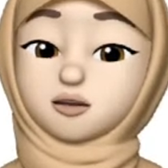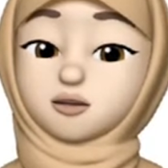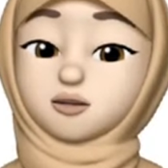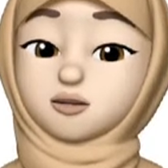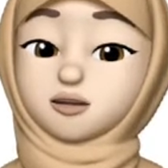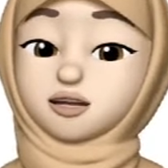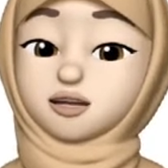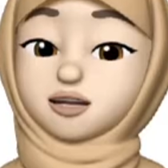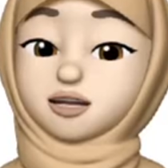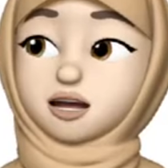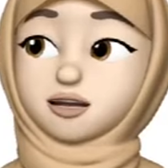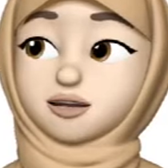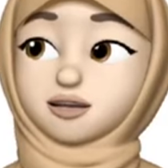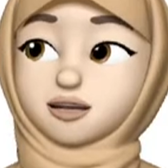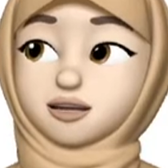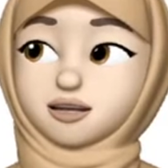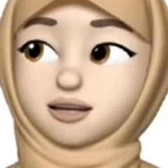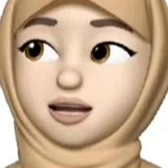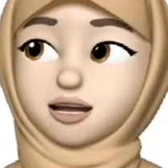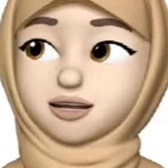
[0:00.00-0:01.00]
We'll now
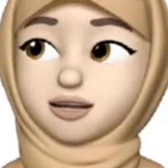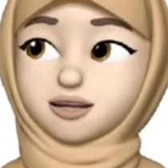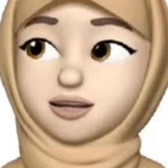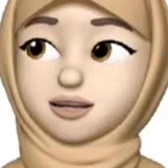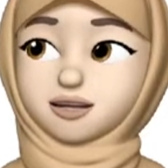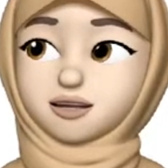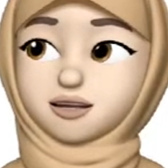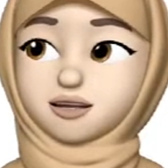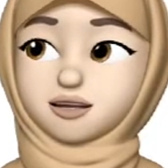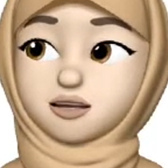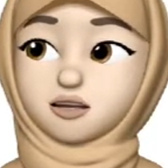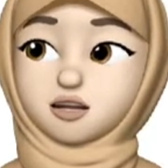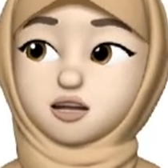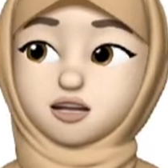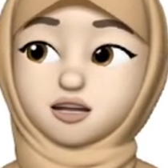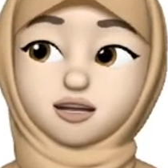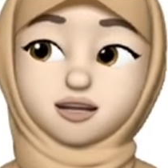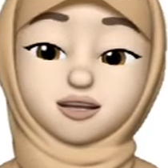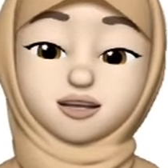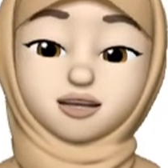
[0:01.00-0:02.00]
discuss the
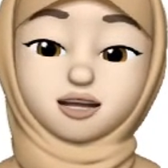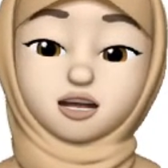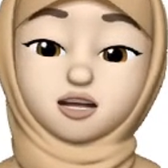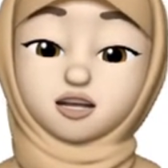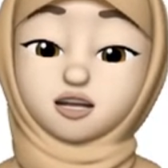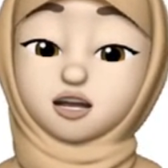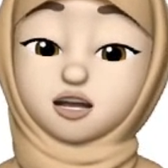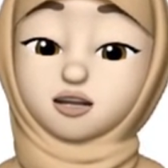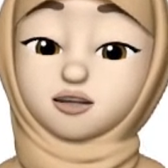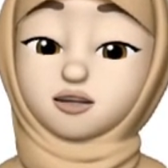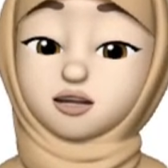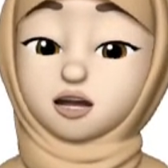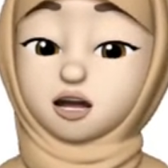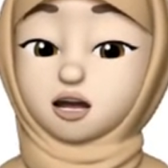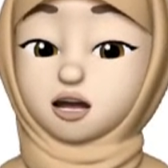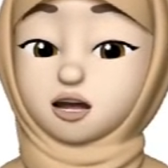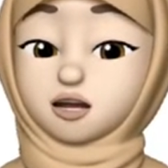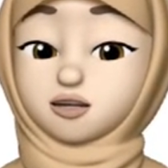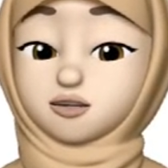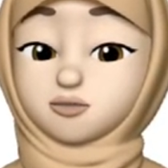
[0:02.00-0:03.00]
histological structure of the
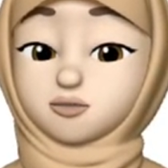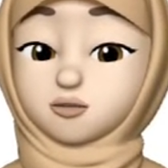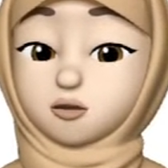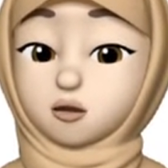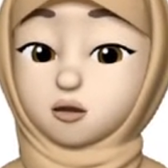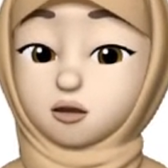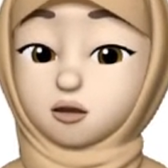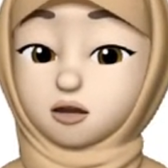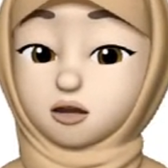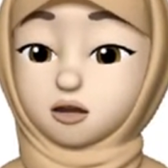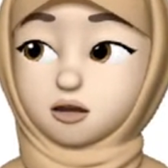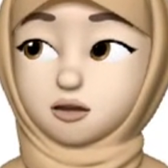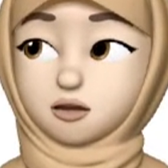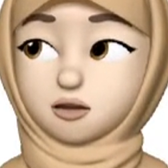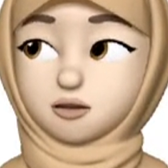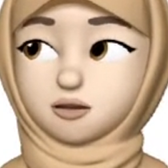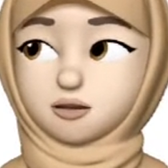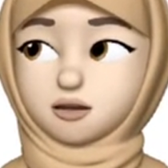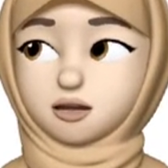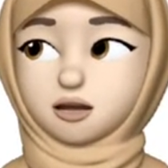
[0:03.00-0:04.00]
heart wall.
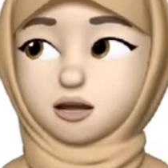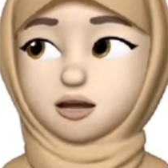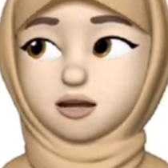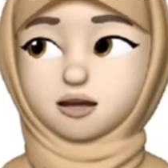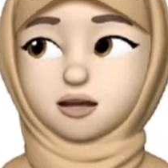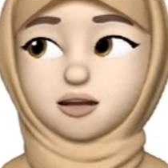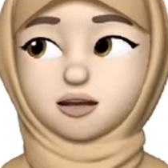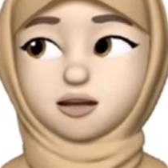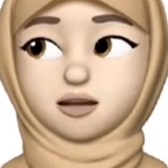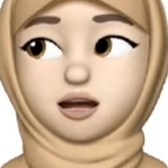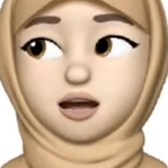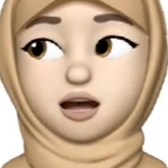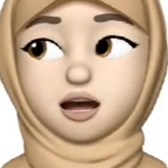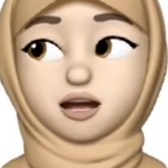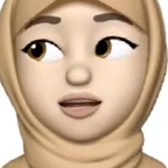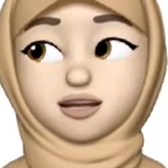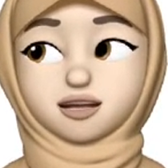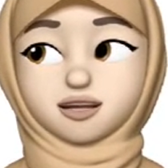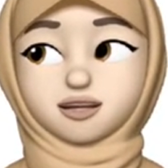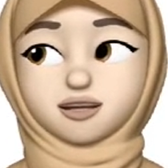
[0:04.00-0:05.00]
The
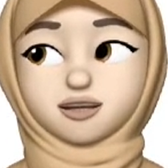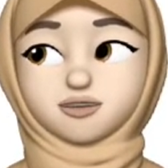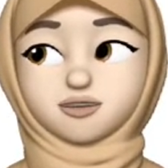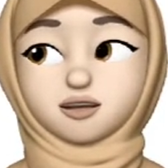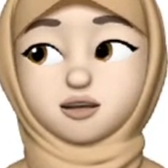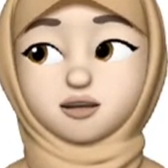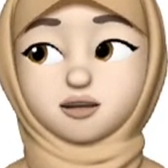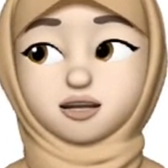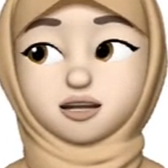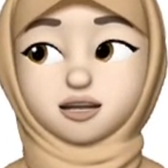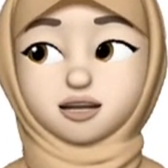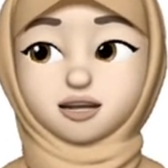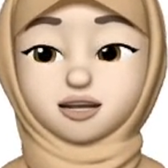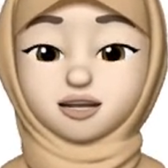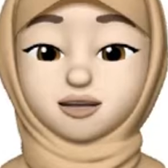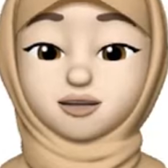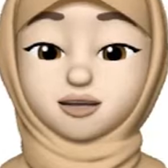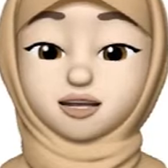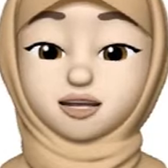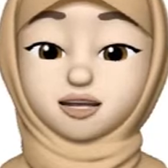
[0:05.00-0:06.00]
heart is a folded
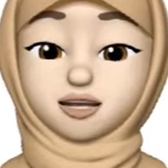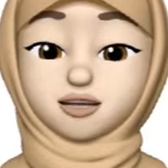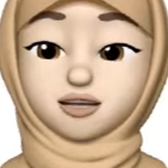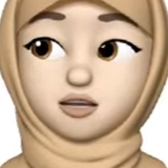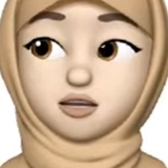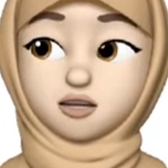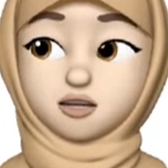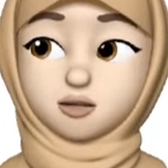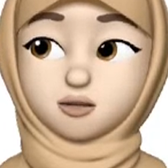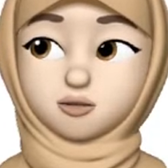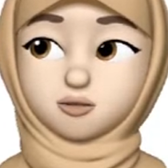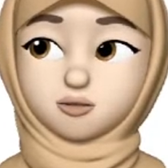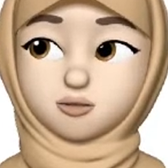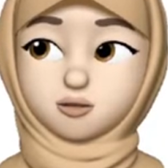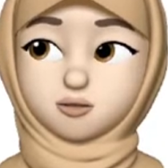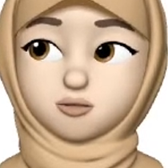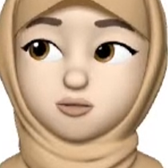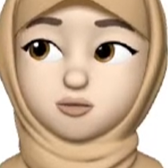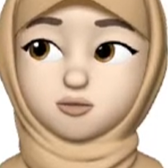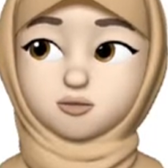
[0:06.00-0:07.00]
endothelial tube
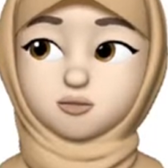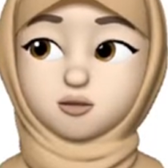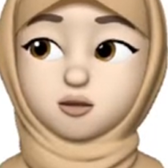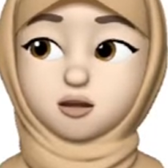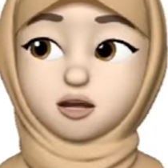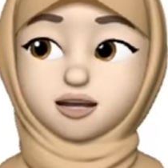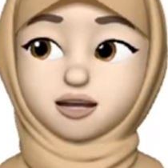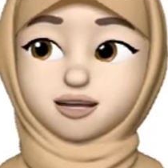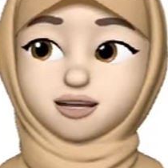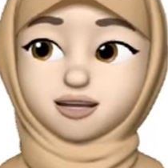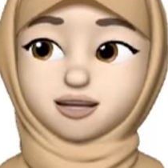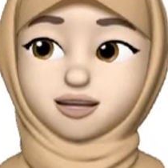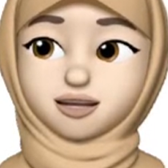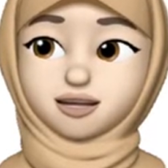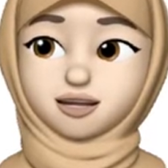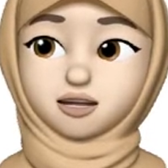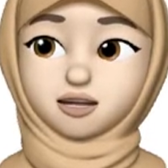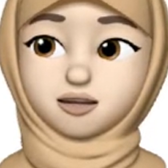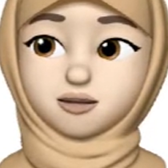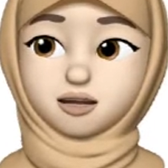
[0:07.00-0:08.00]
whose wall is
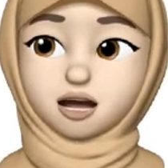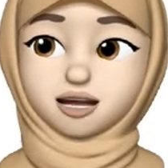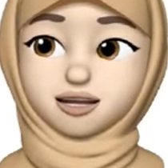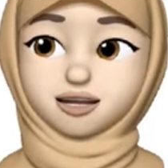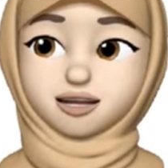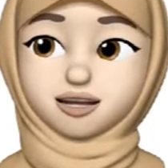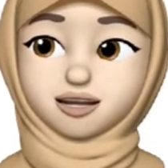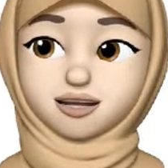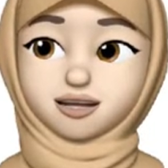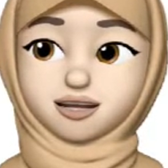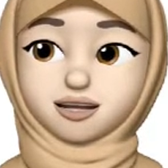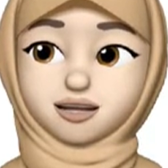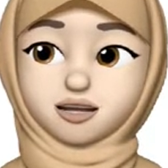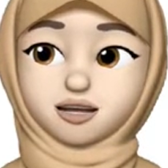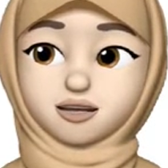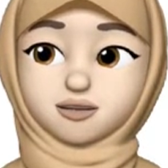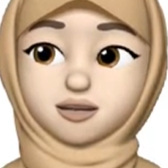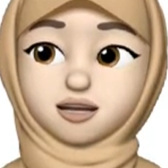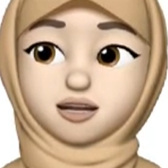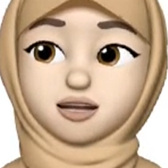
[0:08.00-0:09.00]
thickened to act as a
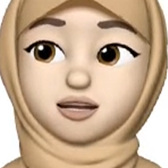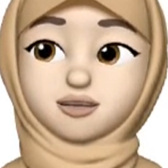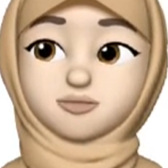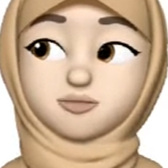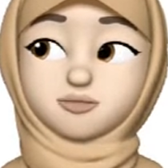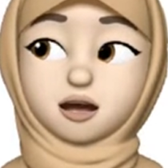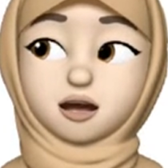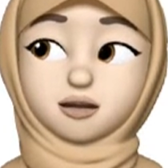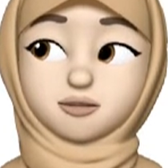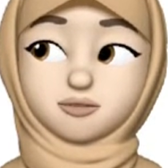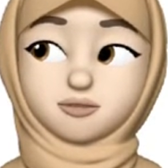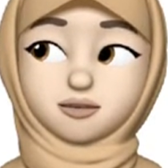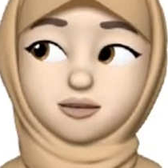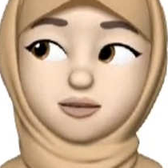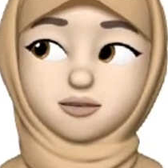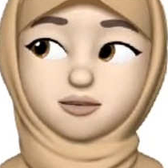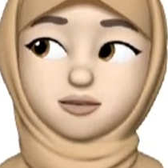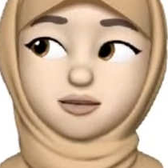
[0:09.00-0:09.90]
regulated pump.